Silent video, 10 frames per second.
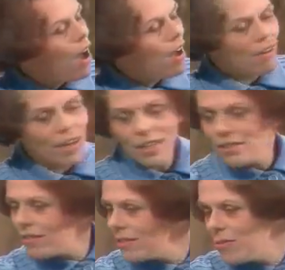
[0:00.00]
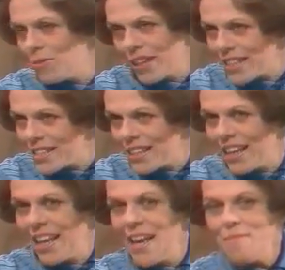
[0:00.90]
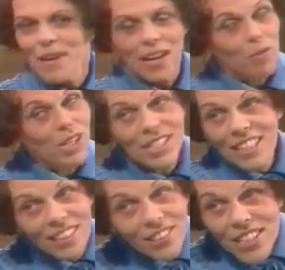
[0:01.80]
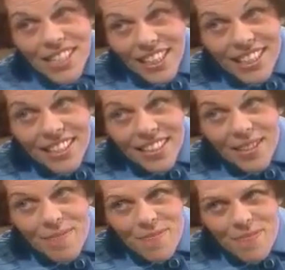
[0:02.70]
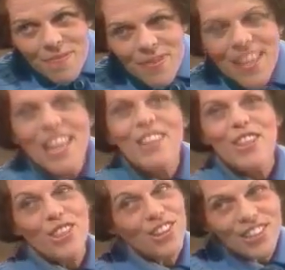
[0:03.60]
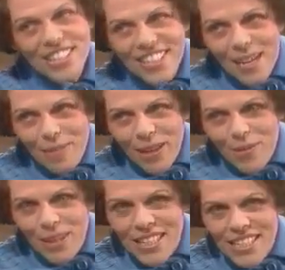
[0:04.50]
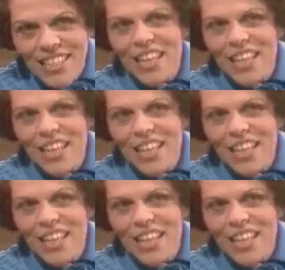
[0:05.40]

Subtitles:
Oh, I couldn't wait. But I wasn't healed the second time. The third time I went...